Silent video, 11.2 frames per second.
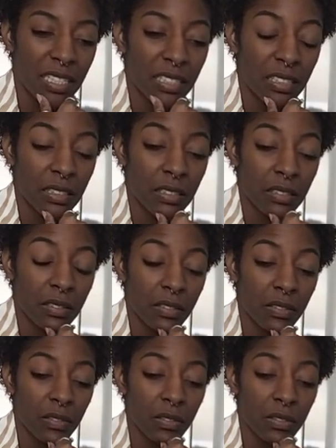
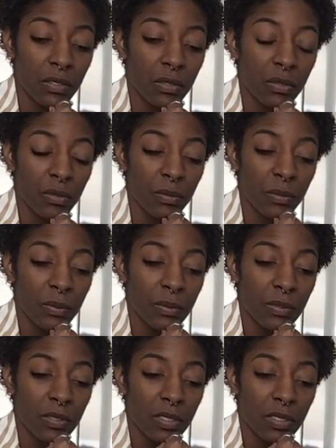[no speech]